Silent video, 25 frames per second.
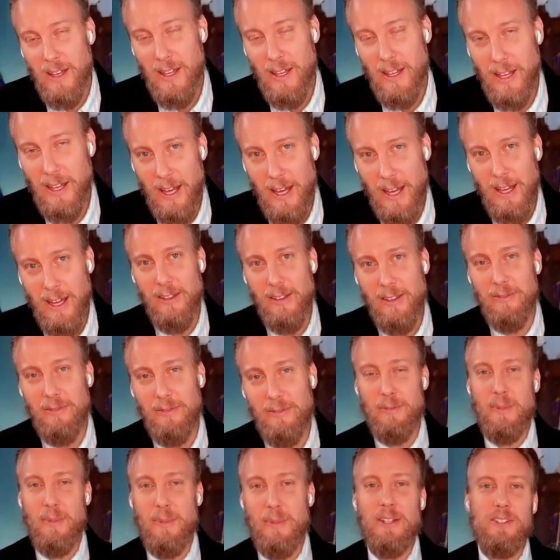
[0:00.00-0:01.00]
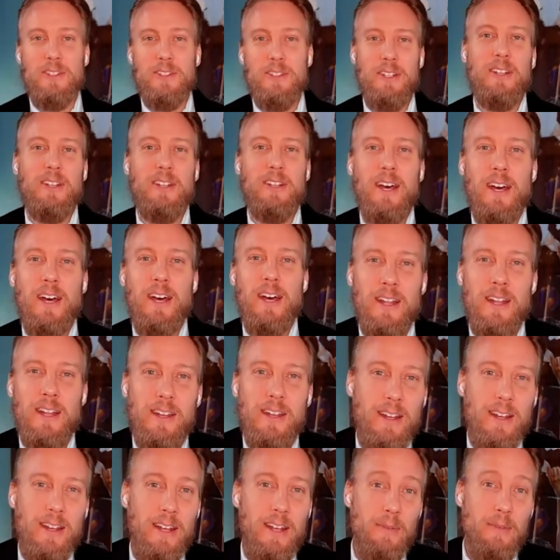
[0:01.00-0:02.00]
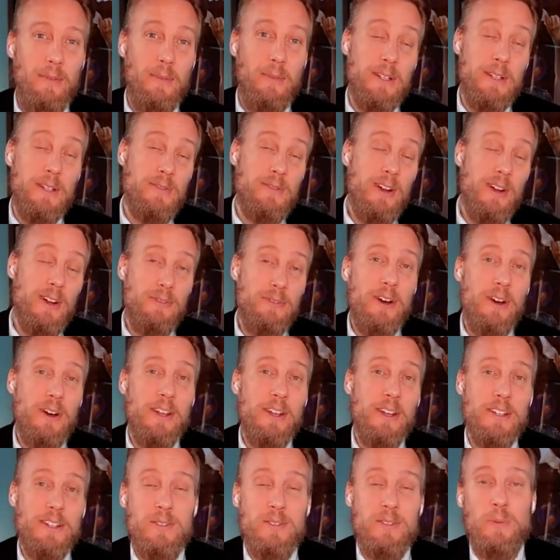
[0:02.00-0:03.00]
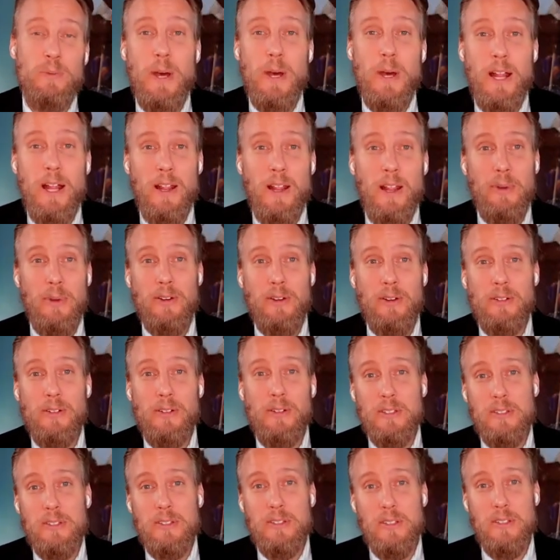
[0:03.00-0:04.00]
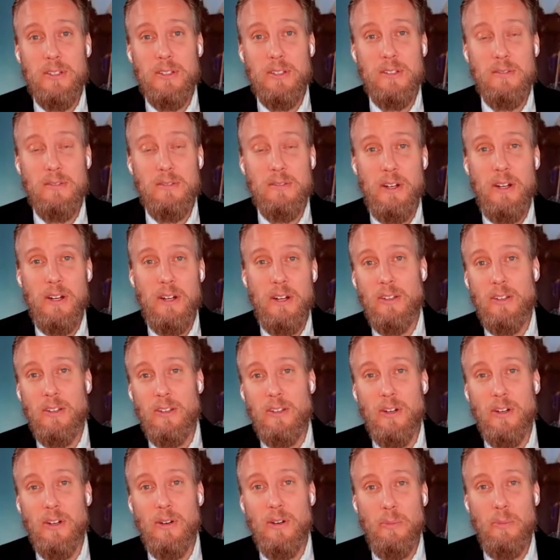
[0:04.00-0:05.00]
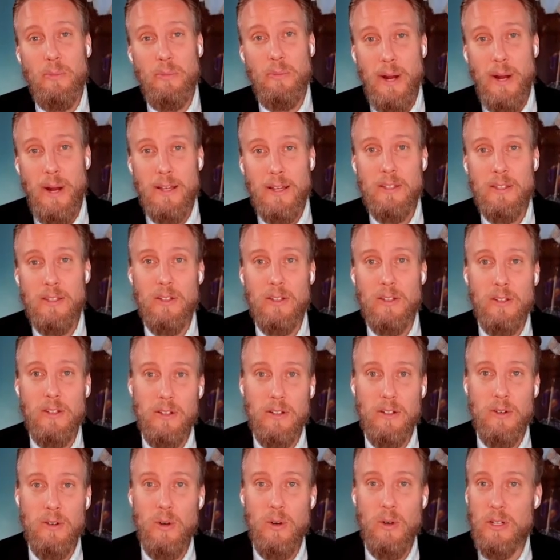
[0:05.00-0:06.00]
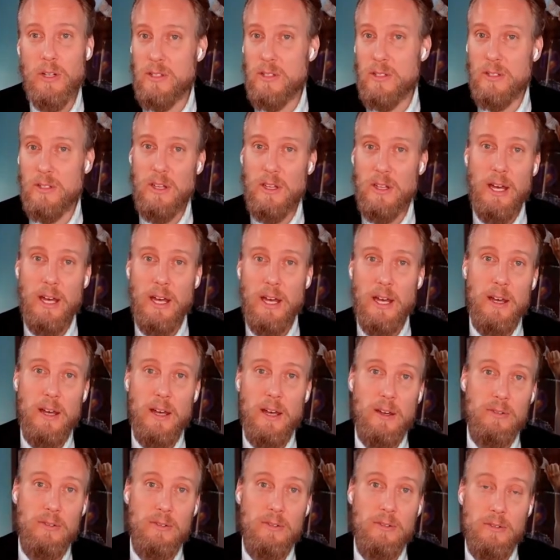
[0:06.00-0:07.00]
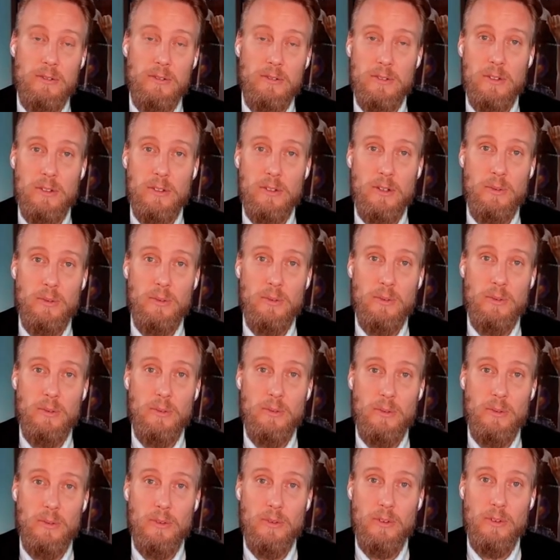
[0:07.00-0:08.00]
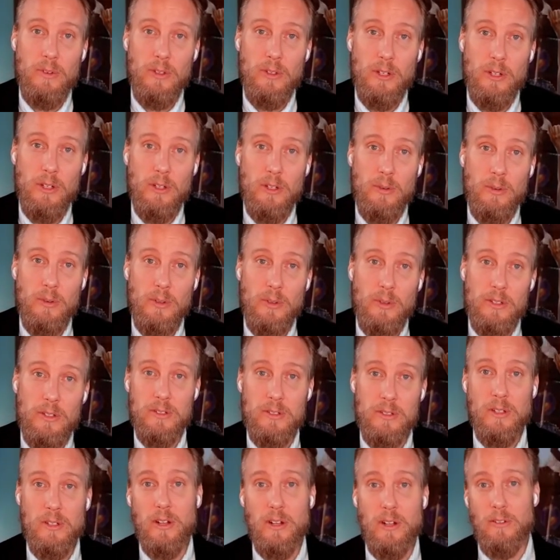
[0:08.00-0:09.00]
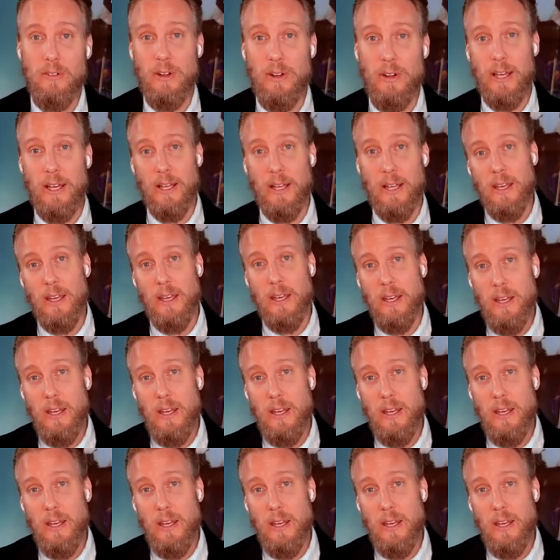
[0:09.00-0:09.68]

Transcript: information, and but it's very fun as well, because it's a very, you know, practical course. So, you know, there's a lot of like,